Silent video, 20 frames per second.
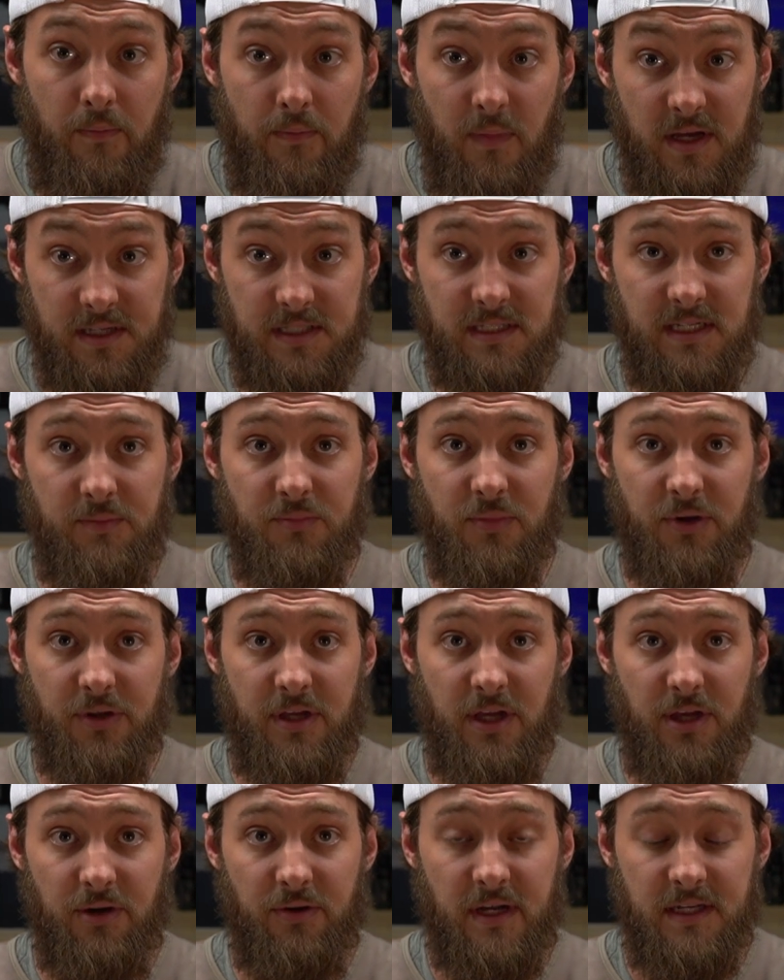assemble
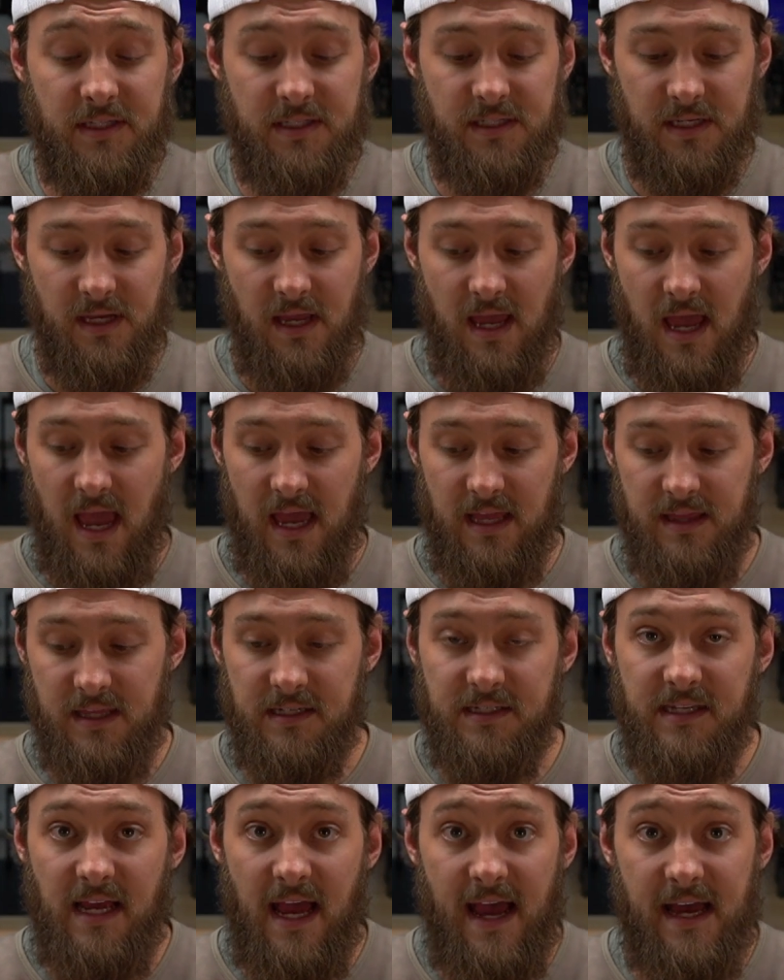the units and
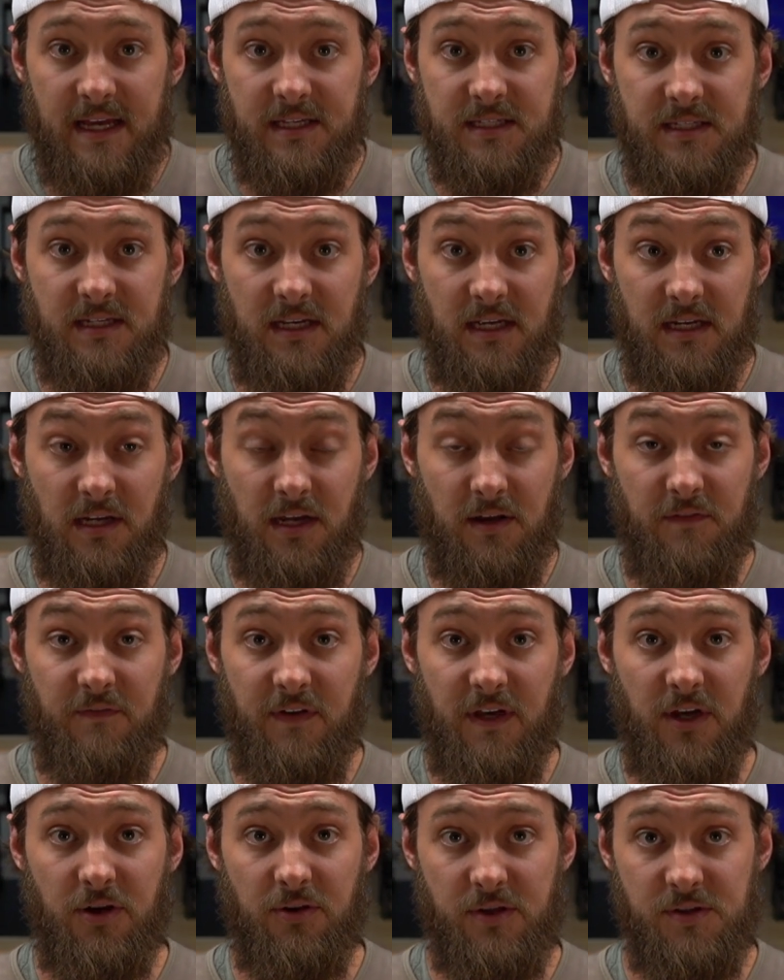then test and
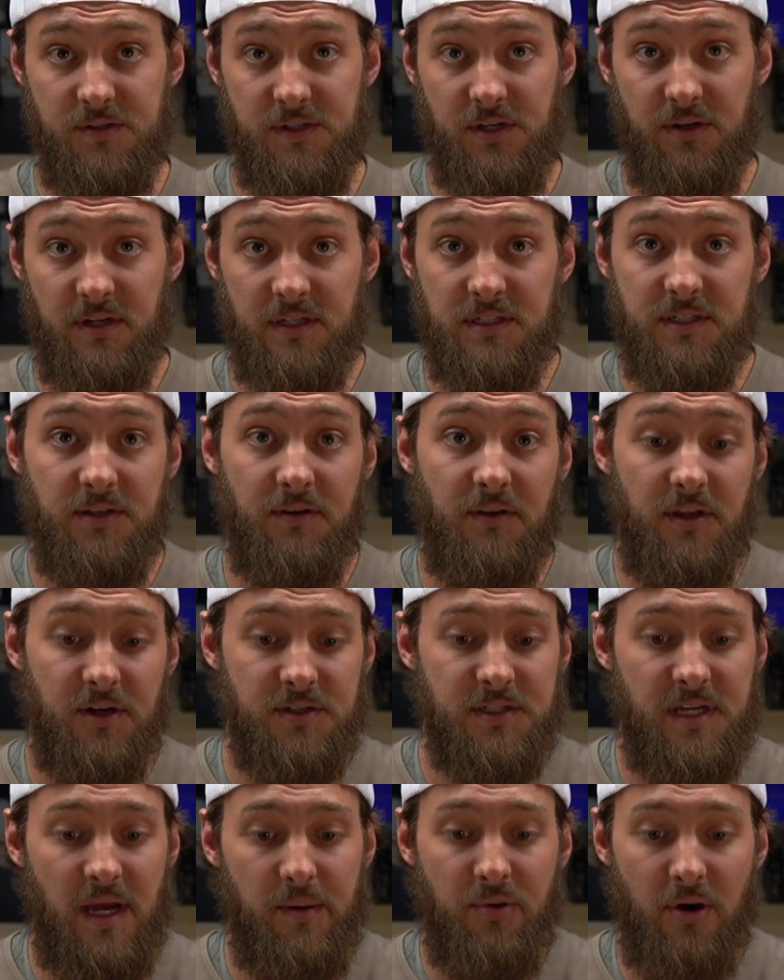configure those units so they're
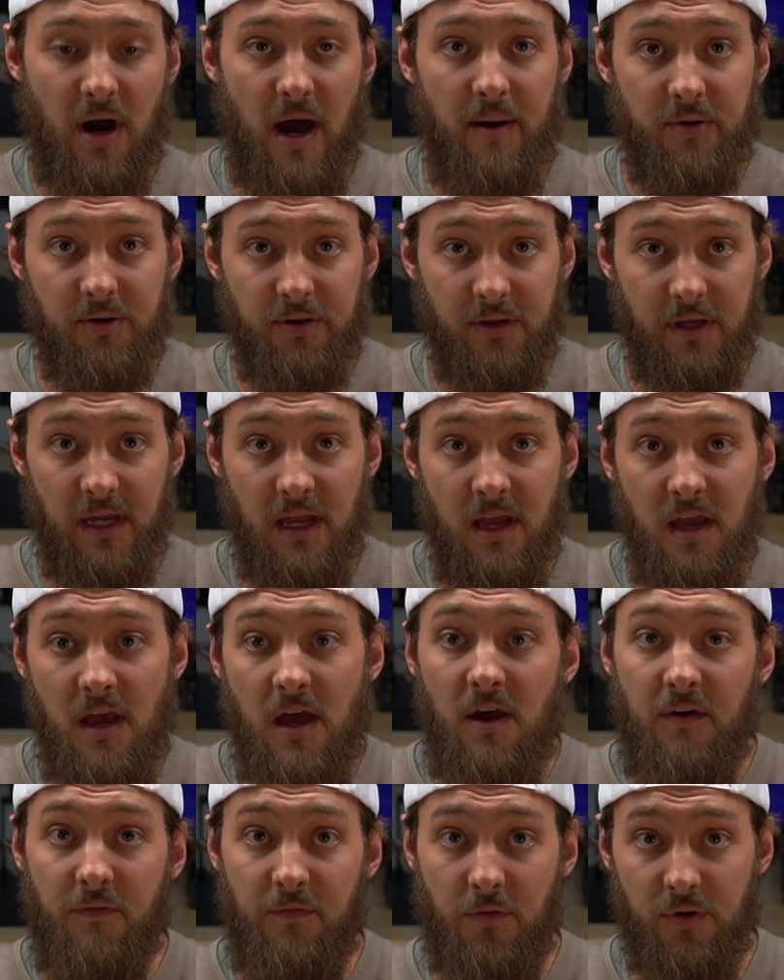set properly
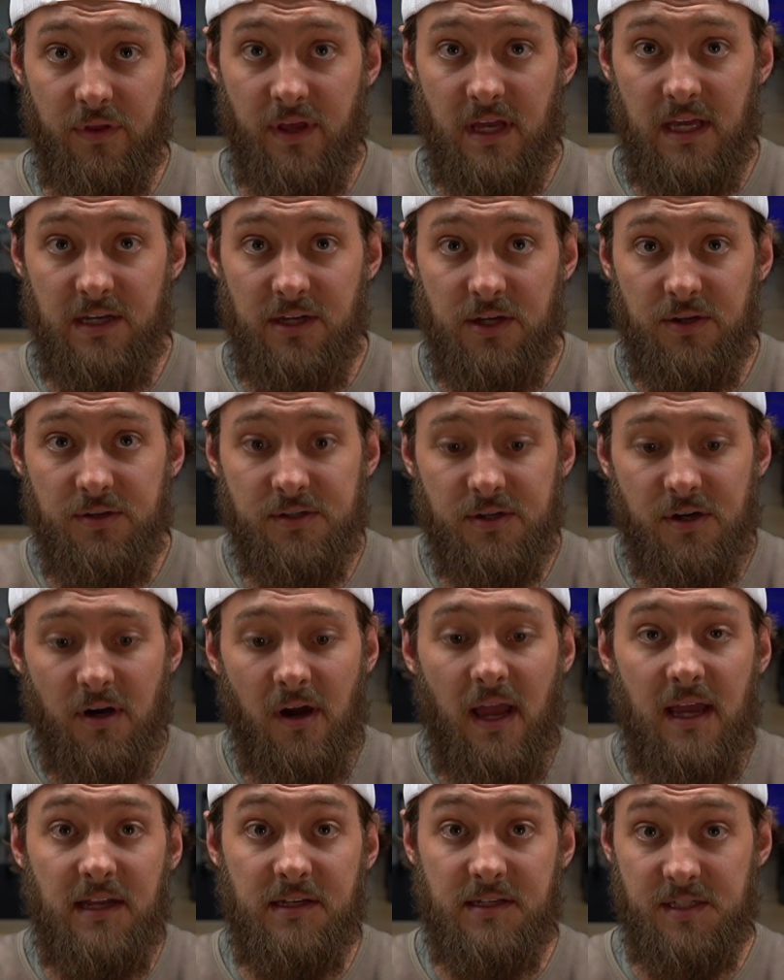for the end user
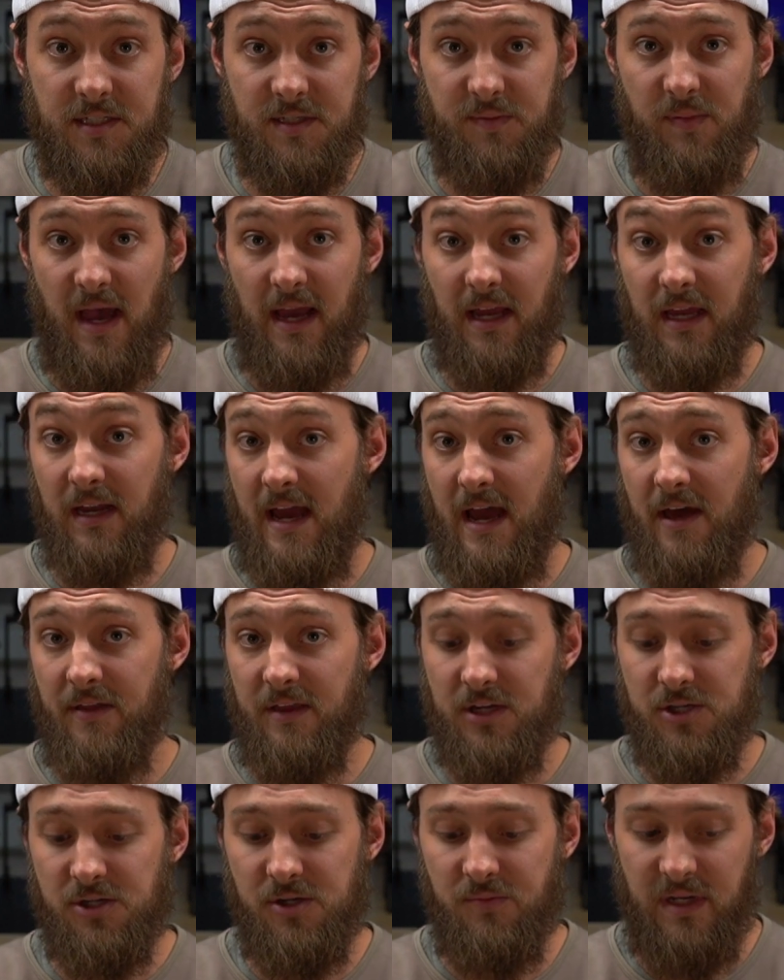and to spec and how
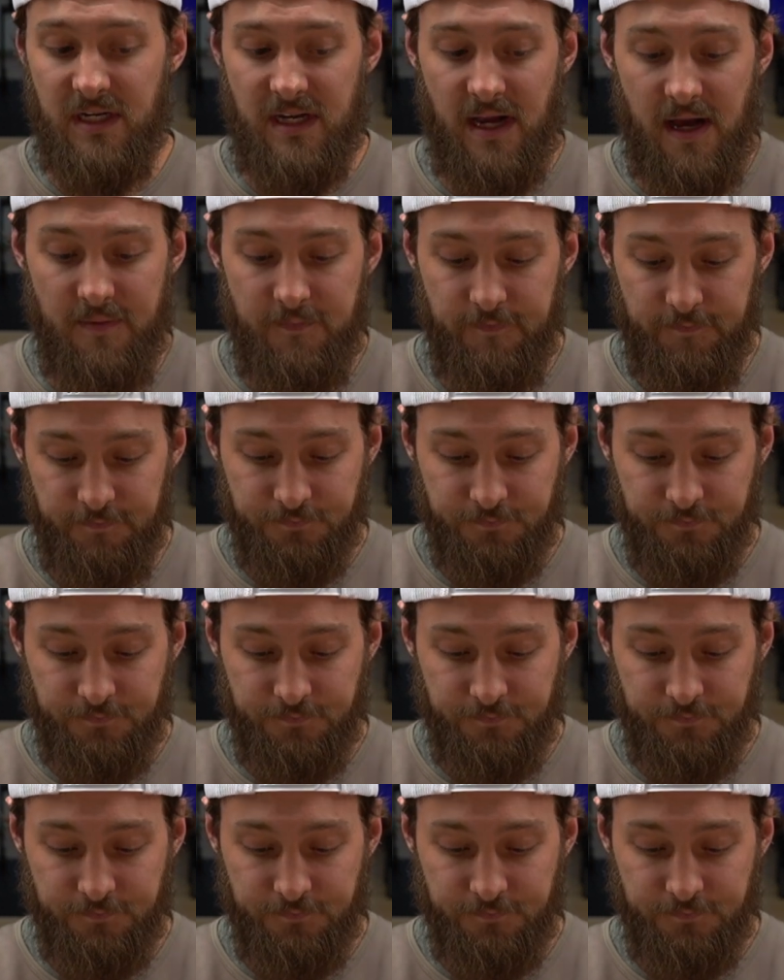they should be done.